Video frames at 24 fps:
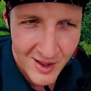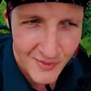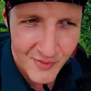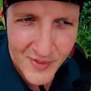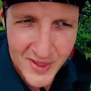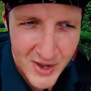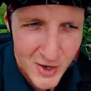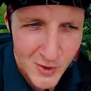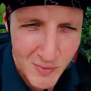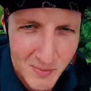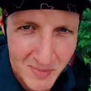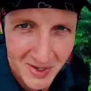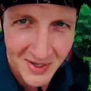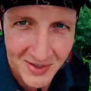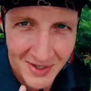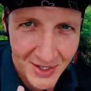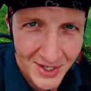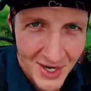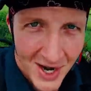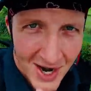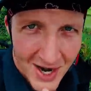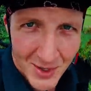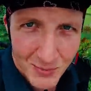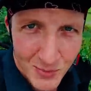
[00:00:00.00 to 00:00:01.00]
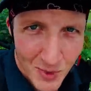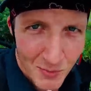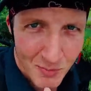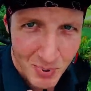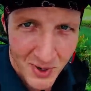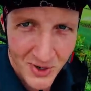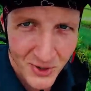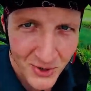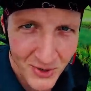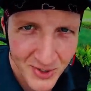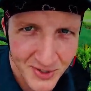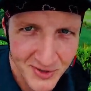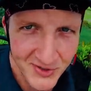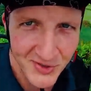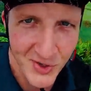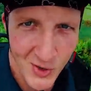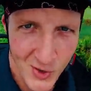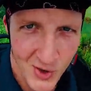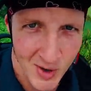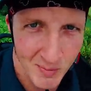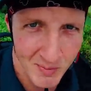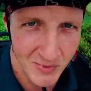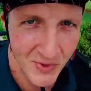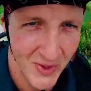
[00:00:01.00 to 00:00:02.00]
they don't mean the kind with butter and
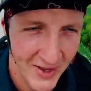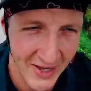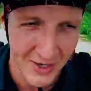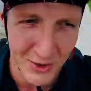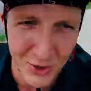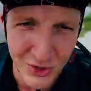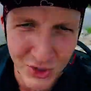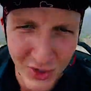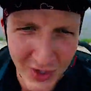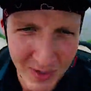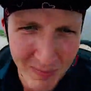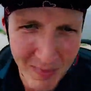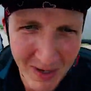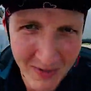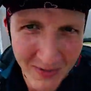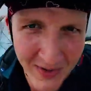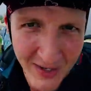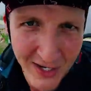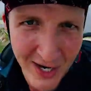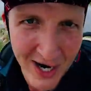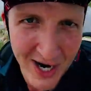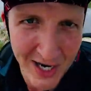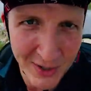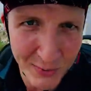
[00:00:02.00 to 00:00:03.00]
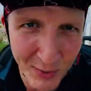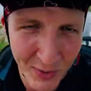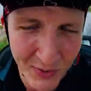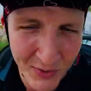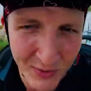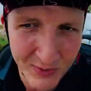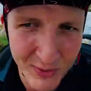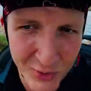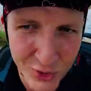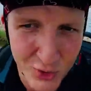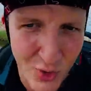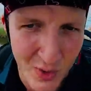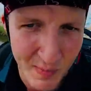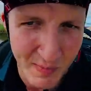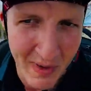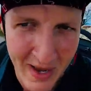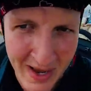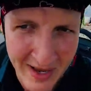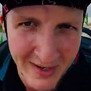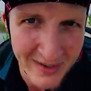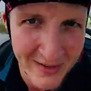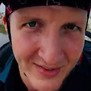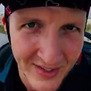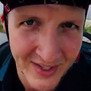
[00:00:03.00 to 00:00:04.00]
syrup. They usually mean the kind with shrimp
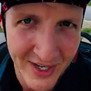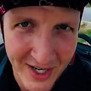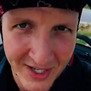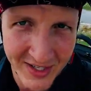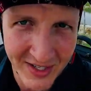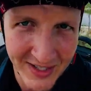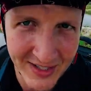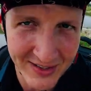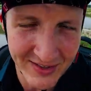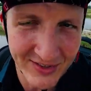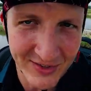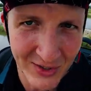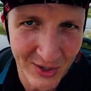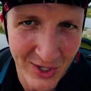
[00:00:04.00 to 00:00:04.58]
heads and onions,